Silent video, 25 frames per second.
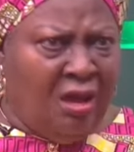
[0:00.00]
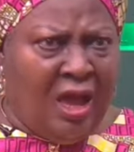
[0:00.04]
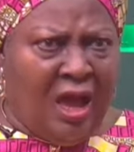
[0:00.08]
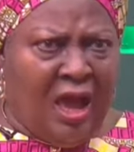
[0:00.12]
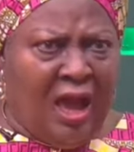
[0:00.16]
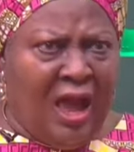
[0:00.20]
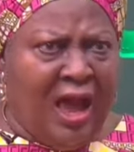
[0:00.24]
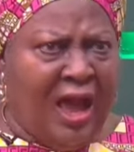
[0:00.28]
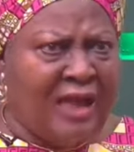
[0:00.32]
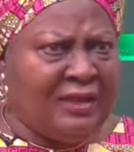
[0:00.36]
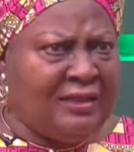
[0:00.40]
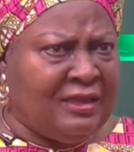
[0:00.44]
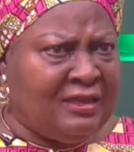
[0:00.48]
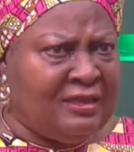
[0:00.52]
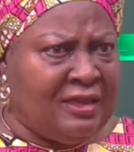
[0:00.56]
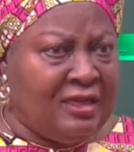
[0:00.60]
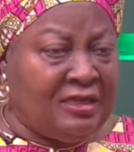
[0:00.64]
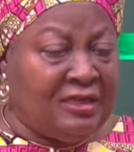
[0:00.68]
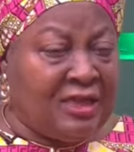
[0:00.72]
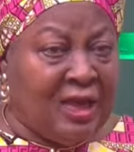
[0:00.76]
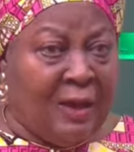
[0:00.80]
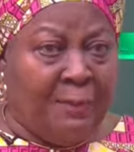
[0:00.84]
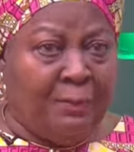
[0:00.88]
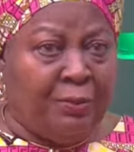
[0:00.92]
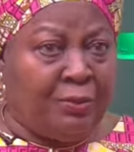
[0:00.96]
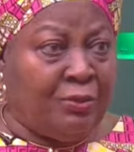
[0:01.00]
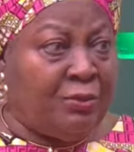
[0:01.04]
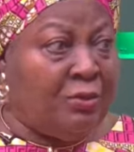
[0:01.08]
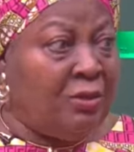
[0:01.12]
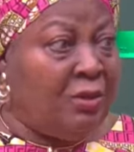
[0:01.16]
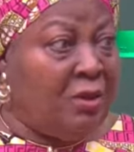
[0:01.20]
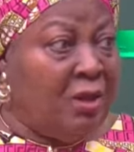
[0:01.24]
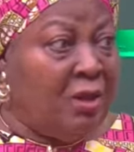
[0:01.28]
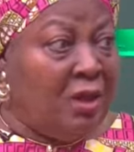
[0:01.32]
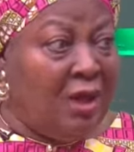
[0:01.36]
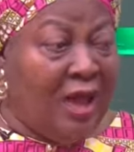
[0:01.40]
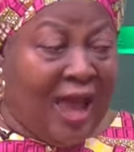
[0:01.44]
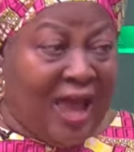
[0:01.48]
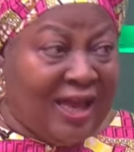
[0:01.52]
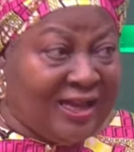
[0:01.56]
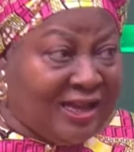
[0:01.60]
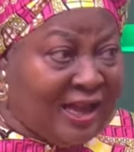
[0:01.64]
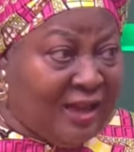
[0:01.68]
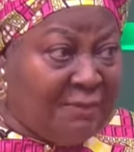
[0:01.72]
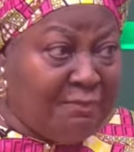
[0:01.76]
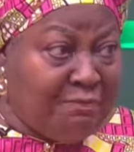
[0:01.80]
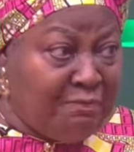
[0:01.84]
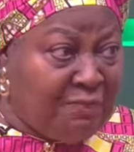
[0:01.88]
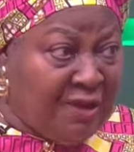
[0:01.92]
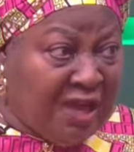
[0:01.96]
How did it happen? I
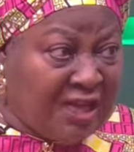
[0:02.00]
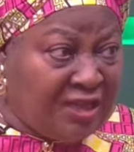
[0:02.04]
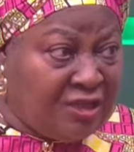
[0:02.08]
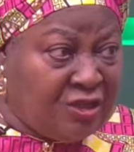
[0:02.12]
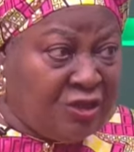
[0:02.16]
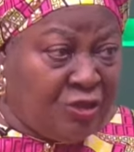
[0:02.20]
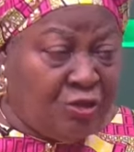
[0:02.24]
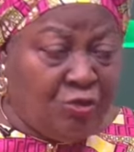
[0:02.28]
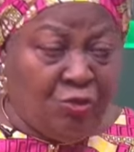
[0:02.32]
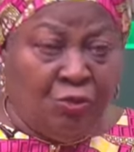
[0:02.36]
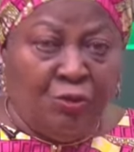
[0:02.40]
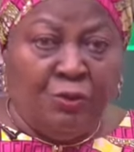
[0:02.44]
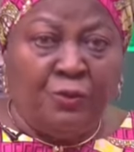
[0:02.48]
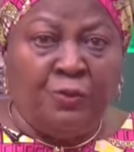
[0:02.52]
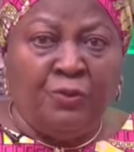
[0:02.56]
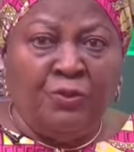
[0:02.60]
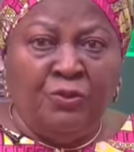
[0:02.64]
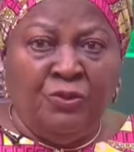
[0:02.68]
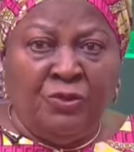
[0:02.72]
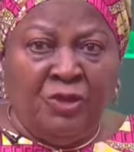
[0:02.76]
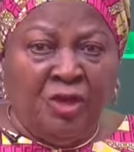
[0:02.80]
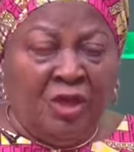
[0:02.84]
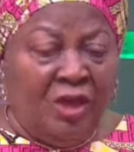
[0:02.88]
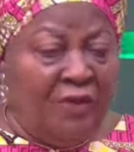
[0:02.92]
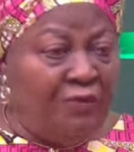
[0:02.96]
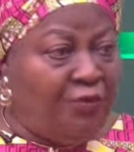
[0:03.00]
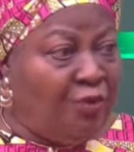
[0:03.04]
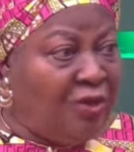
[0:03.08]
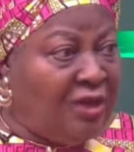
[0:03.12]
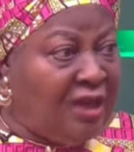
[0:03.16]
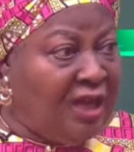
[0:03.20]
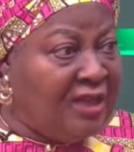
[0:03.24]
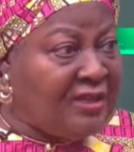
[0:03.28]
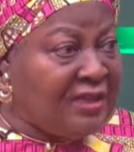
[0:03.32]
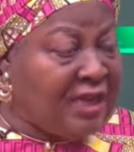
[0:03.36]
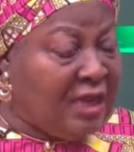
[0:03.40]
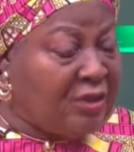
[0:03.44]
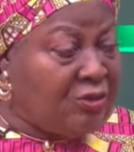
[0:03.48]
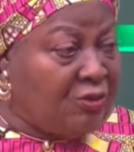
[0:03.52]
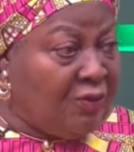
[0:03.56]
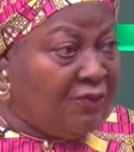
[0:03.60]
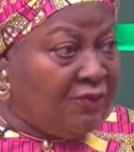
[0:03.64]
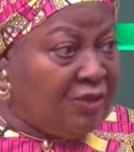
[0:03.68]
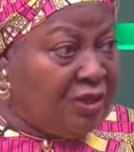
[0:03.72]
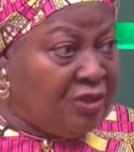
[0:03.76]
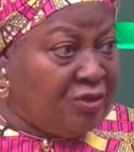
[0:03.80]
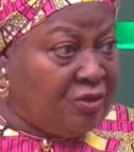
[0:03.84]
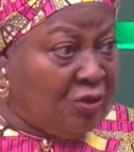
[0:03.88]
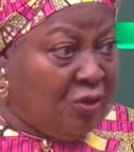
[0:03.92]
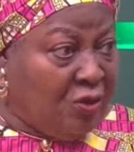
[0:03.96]
can bet you, if you get out of
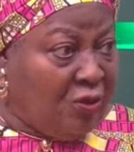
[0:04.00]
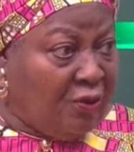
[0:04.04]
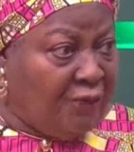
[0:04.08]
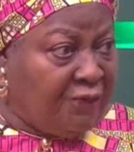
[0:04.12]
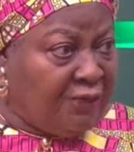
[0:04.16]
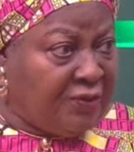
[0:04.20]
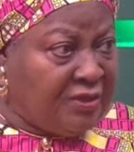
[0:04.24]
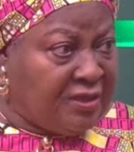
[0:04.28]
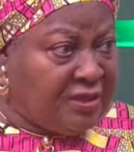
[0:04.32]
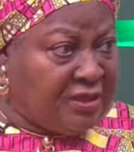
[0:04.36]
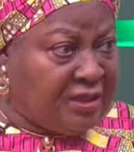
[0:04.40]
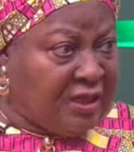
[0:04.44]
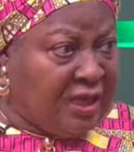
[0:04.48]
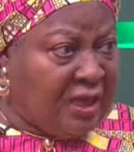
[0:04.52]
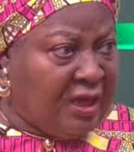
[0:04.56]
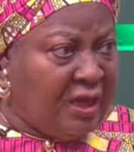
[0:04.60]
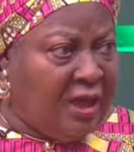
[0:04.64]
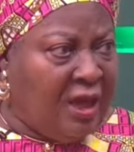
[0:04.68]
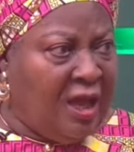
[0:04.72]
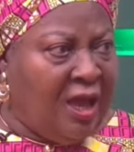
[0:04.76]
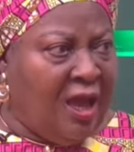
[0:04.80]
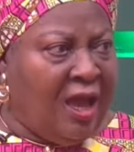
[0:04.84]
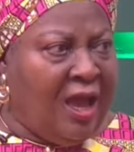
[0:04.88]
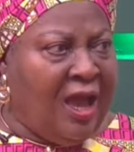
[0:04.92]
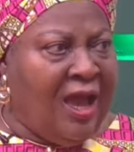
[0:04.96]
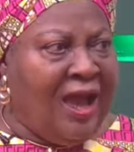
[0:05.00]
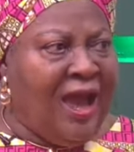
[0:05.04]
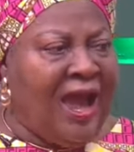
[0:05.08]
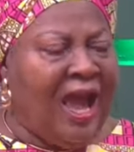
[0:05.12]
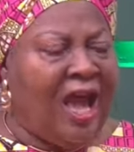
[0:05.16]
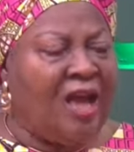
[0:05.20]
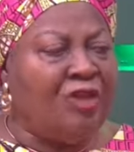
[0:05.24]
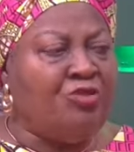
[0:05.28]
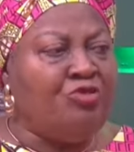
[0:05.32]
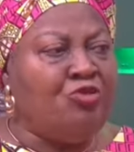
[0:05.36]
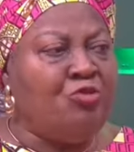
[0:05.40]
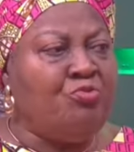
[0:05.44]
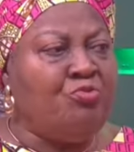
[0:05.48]
this your office now and you